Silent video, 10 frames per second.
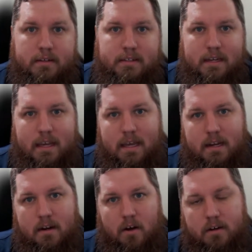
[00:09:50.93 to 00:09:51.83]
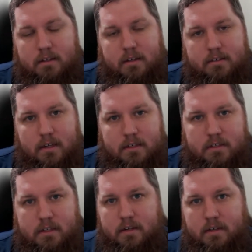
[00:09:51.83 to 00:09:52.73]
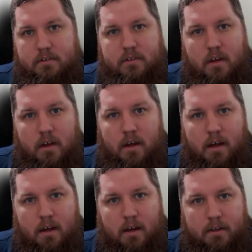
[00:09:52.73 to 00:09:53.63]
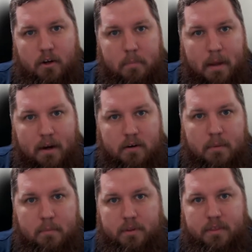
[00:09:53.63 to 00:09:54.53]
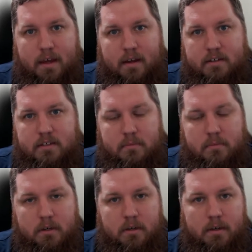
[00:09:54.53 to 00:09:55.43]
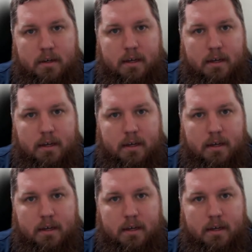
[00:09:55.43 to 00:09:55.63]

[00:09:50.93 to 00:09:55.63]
dedicated architects and engineers are paired up with that customer,